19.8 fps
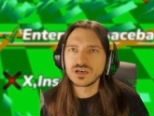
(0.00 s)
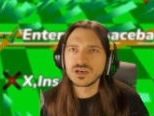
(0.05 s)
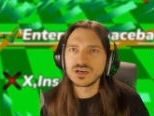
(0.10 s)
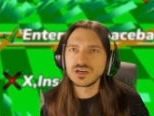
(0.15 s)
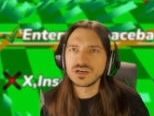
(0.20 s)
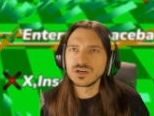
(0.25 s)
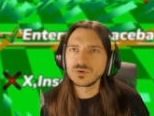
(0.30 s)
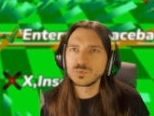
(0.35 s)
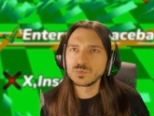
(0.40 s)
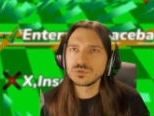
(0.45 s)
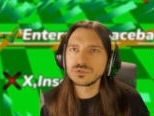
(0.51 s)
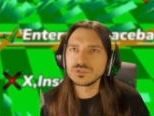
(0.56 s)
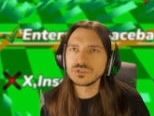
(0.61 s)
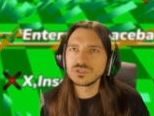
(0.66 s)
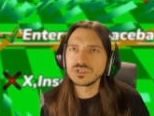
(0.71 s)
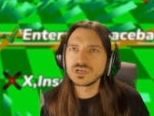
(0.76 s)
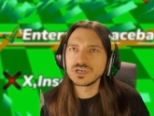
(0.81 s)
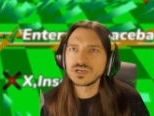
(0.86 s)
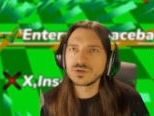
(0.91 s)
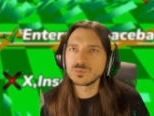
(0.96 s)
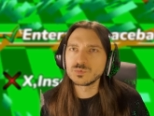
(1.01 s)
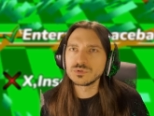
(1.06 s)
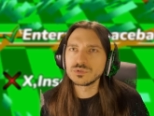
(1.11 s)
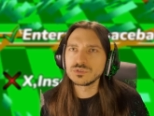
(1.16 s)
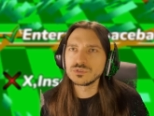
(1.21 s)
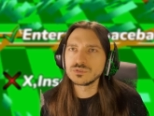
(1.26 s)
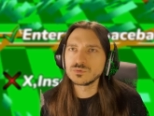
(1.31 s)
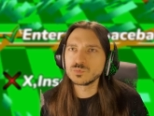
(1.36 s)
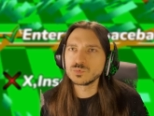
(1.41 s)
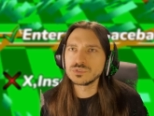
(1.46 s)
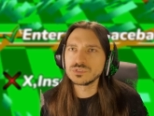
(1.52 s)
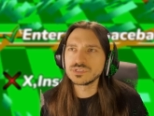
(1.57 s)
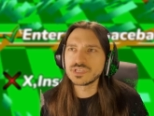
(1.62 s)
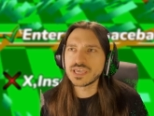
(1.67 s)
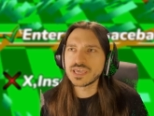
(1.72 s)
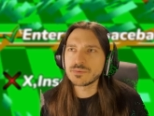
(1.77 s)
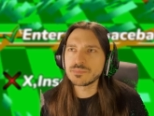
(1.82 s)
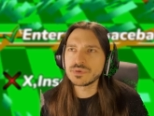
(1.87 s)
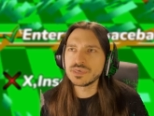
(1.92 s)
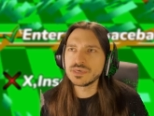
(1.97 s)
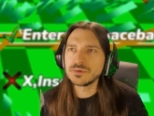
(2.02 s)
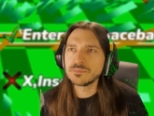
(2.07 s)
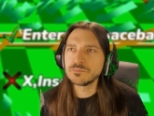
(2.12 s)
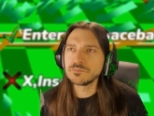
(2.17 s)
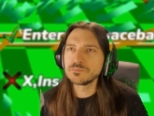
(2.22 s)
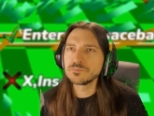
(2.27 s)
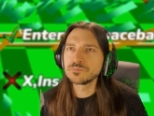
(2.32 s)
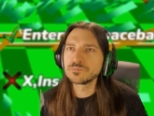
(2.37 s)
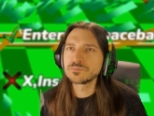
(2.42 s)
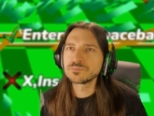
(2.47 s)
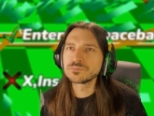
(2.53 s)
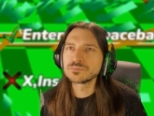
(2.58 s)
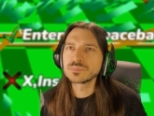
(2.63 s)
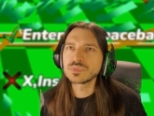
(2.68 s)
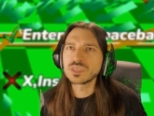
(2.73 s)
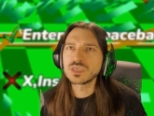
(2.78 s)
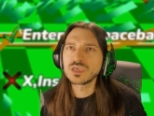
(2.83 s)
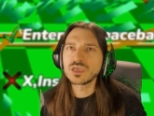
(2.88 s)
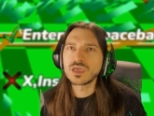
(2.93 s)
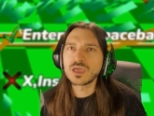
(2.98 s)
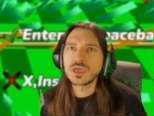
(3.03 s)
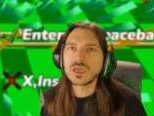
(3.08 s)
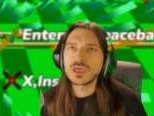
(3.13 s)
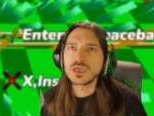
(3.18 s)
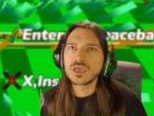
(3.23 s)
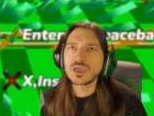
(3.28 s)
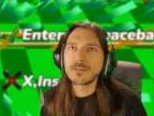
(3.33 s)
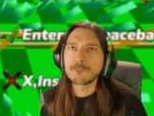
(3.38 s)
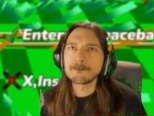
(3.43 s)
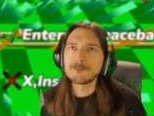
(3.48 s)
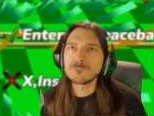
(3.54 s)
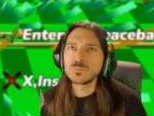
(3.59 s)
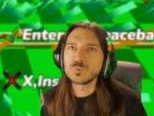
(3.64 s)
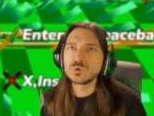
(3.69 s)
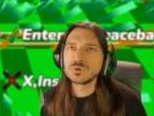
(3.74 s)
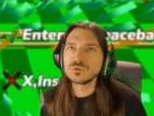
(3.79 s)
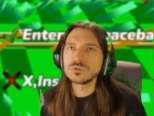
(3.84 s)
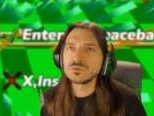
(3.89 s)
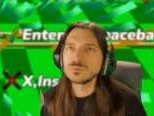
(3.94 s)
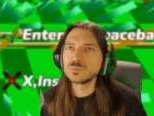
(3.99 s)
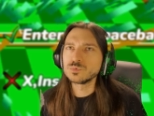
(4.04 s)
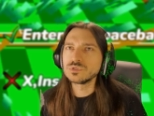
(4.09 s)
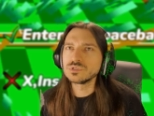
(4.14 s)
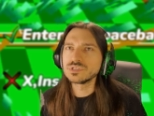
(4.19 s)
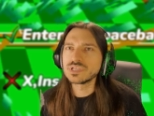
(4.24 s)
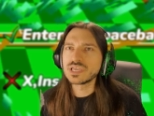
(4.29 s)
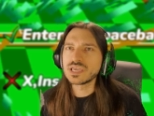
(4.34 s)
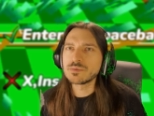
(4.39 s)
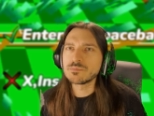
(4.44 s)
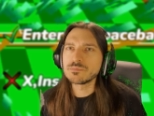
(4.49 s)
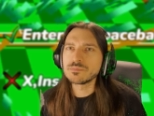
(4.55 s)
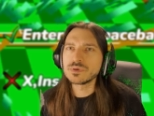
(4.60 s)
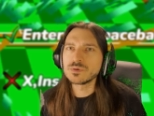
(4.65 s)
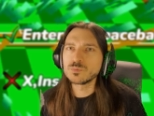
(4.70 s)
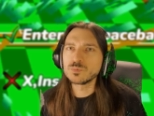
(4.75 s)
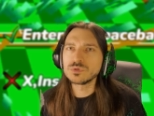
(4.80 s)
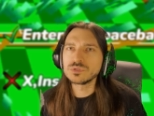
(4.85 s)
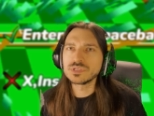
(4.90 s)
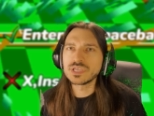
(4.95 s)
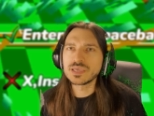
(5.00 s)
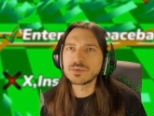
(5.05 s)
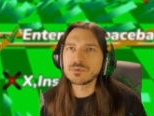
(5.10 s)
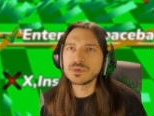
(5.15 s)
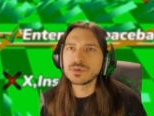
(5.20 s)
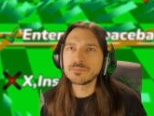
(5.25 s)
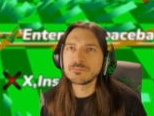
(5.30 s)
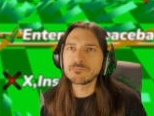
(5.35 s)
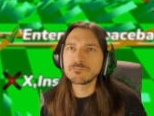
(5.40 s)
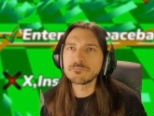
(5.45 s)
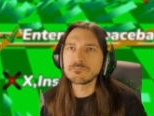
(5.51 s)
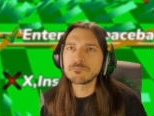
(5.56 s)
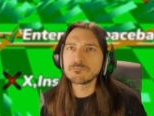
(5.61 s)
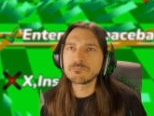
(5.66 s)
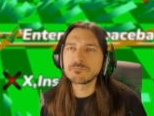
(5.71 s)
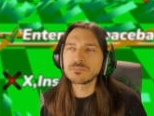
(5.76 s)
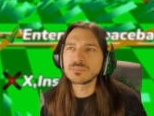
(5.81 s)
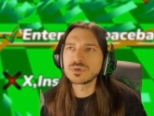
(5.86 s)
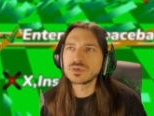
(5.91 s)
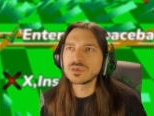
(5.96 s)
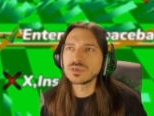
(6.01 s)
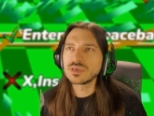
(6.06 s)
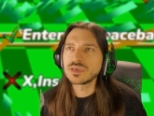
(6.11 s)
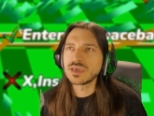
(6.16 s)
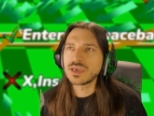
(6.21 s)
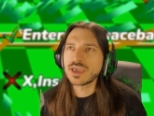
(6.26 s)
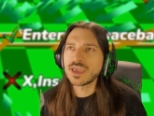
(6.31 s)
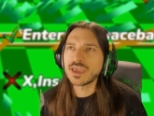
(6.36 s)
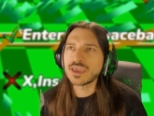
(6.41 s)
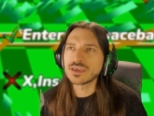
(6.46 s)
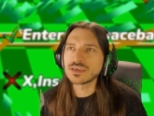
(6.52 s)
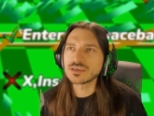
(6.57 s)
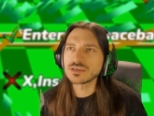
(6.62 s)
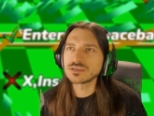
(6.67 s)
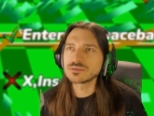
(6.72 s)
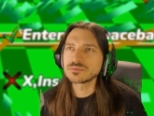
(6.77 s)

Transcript: Uh, we'll uh, we'll we'll name him. We'll we'll name we'll name him Hank.